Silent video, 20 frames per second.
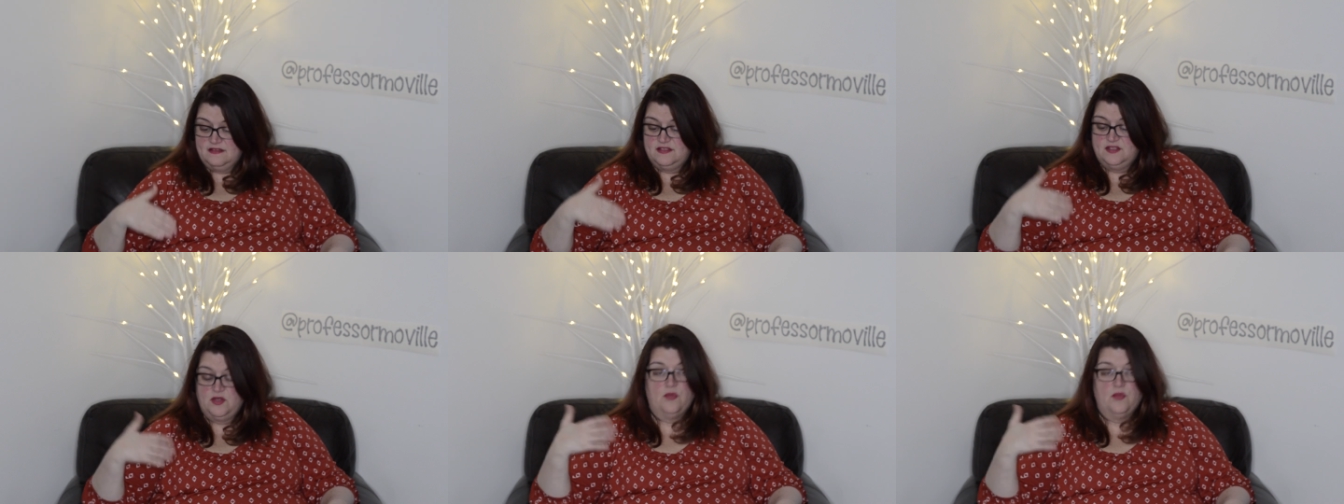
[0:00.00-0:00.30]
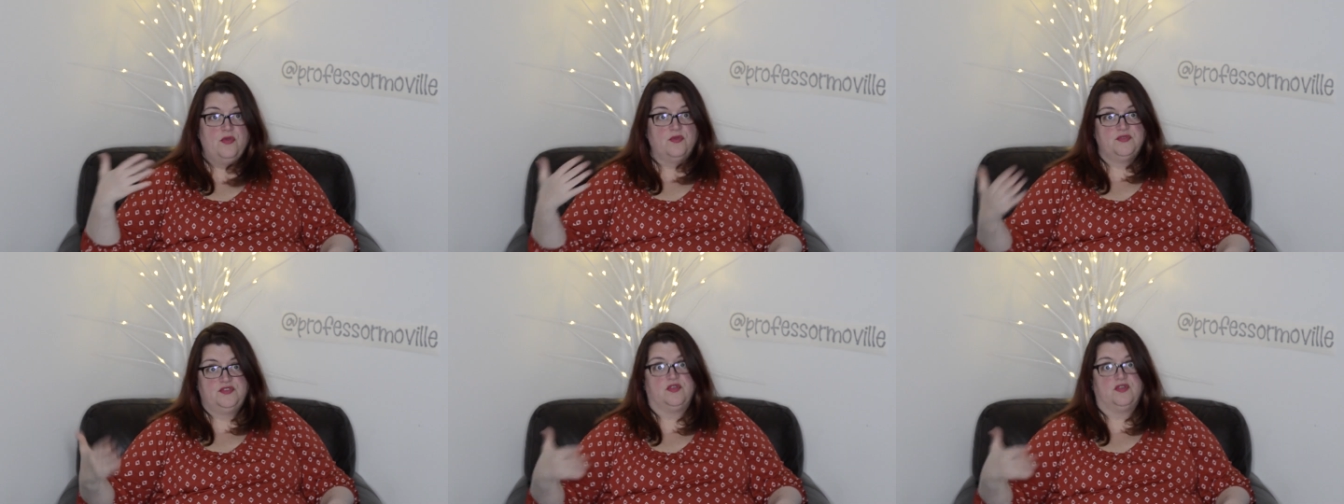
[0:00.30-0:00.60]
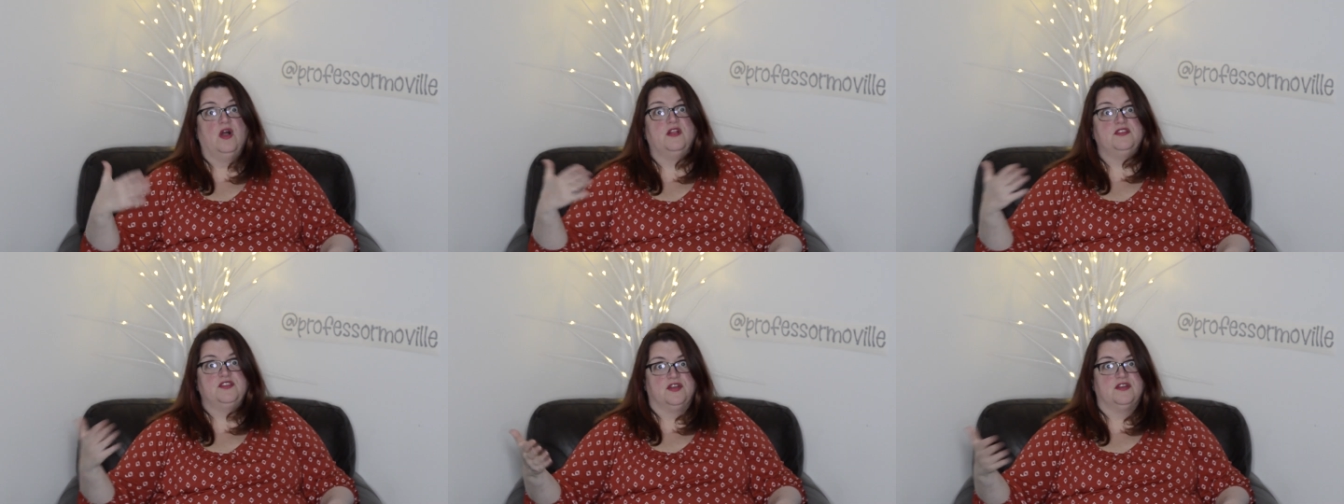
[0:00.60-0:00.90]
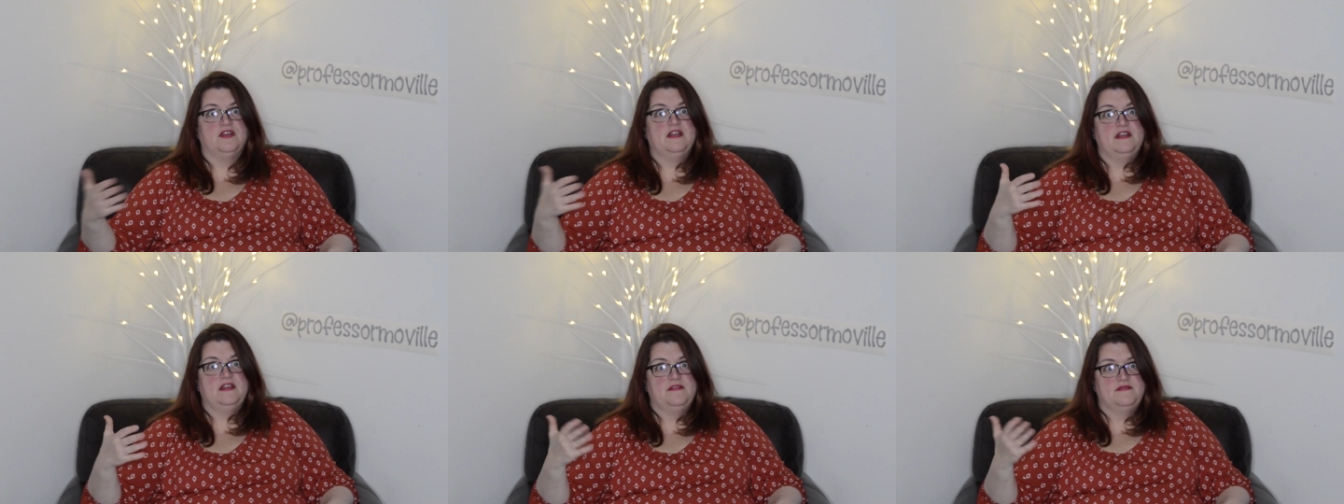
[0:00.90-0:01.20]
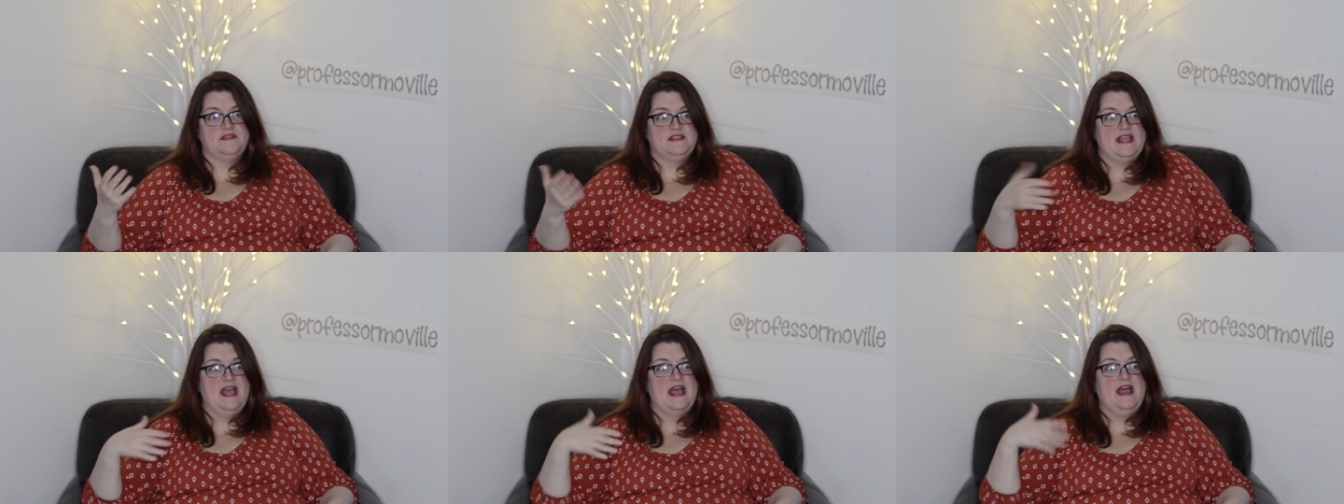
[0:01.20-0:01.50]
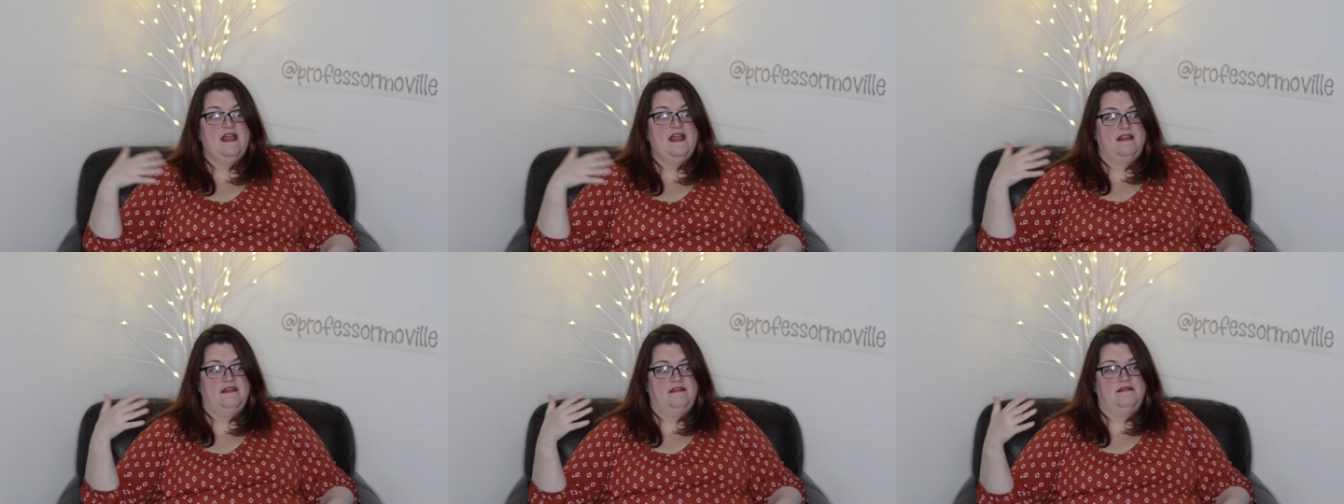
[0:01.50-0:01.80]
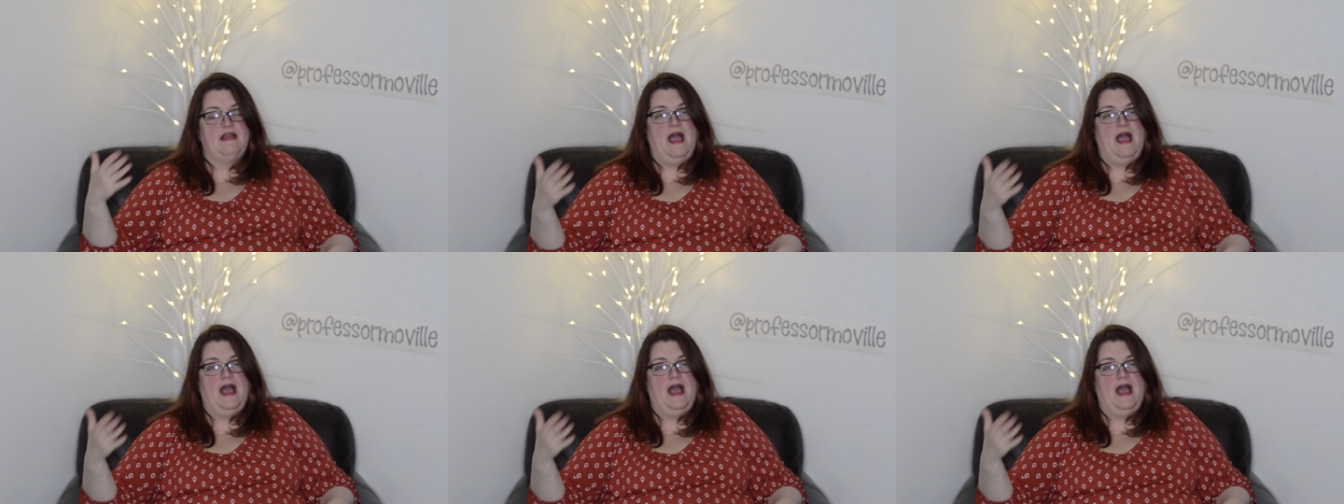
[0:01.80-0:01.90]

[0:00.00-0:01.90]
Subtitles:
so those are alternatives that